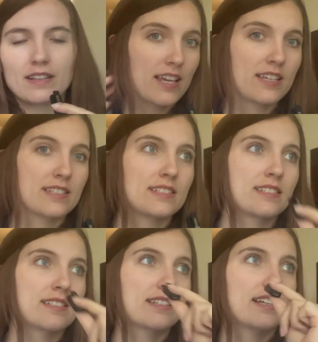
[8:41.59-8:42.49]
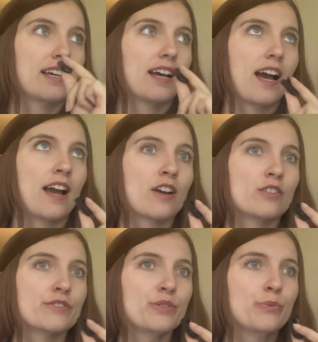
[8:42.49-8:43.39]
And I
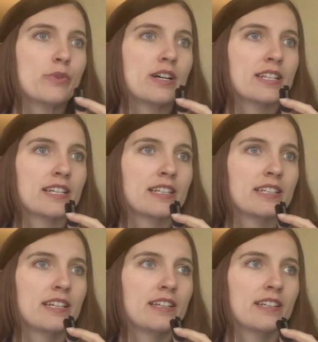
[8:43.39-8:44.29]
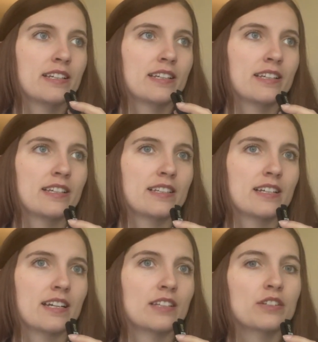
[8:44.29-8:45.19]
also wanted
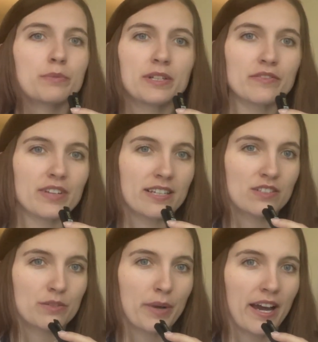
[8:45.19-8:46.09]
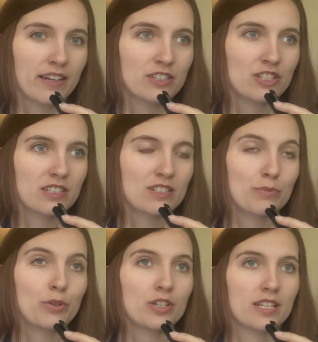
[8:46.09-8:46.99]
a little bit of nicer packaging to
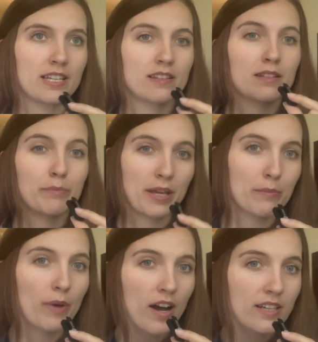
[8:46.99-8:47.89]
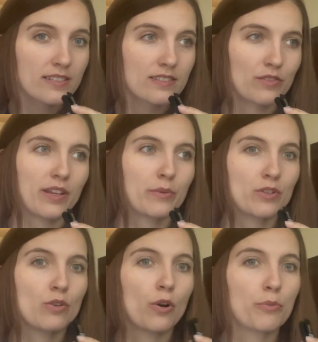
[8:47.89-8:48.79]
put in the big box so that when
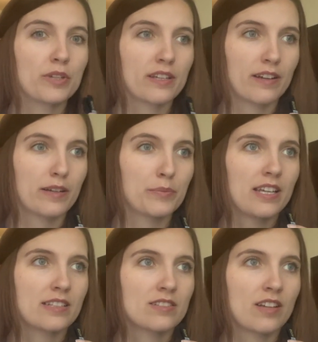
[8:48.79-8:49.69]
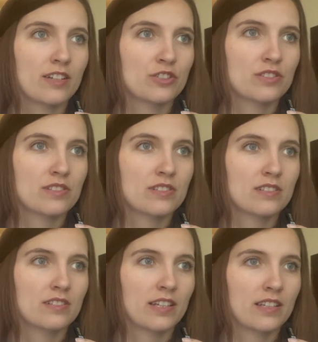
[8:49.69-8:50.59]
you open it up, it's not just
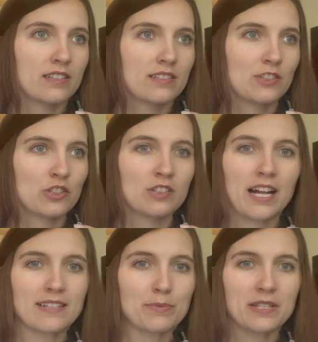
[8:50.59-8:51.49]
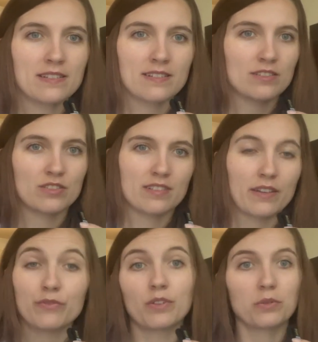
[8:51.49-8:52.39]
like your glass piece isn't just
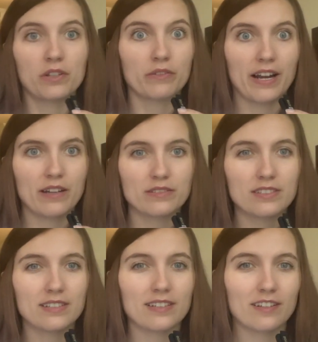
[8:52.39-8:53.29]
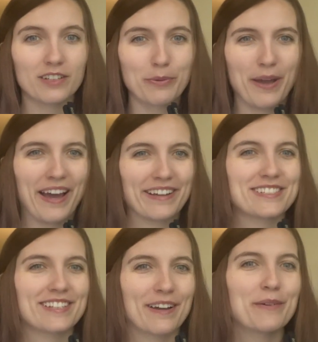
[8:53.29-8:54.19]
like floating around and all the
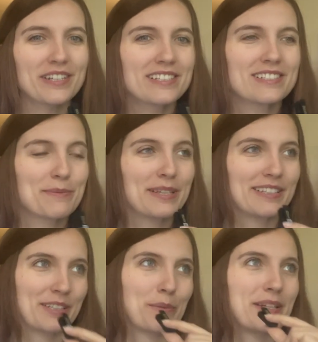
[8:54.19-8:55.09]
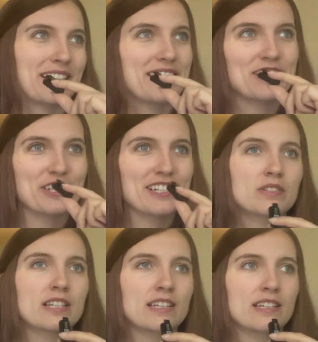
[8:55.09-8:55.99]
packaging. I wanted it to be a little bit nicer. I was
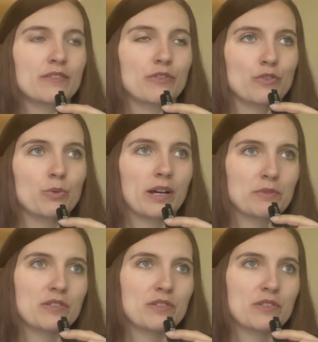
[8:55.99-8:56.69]
thinking of a few options.